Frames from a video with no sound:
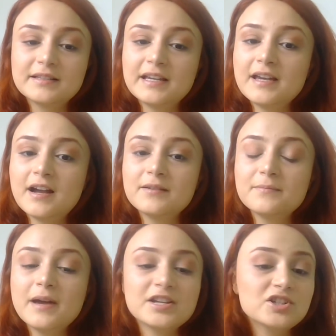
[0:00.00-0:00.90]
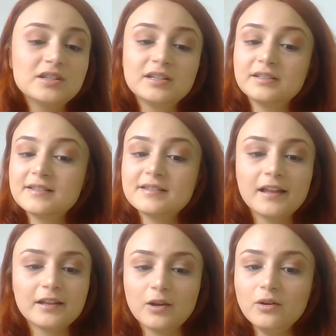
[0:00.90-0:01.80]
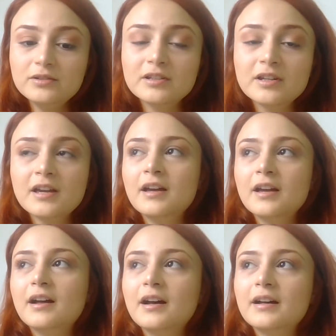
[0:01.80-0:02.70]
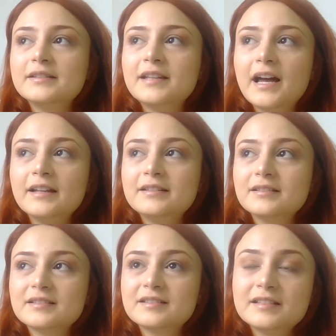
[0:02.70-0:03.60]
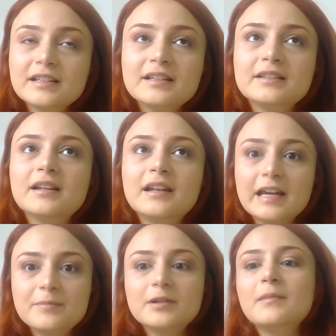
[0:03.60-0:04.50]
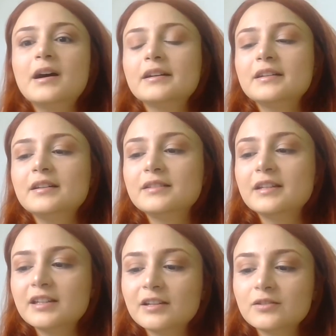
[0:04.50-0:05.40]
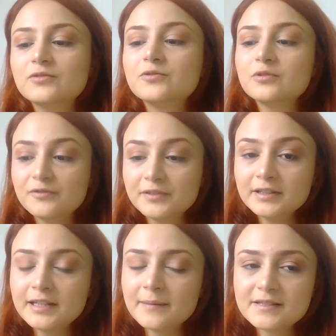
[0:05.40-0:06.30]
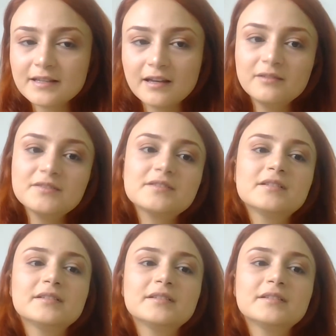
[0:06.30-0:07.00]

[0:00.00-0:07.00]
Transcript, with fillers: They are mentioning this a lot, uh, that still in the labor market they cannot fulfill themselves.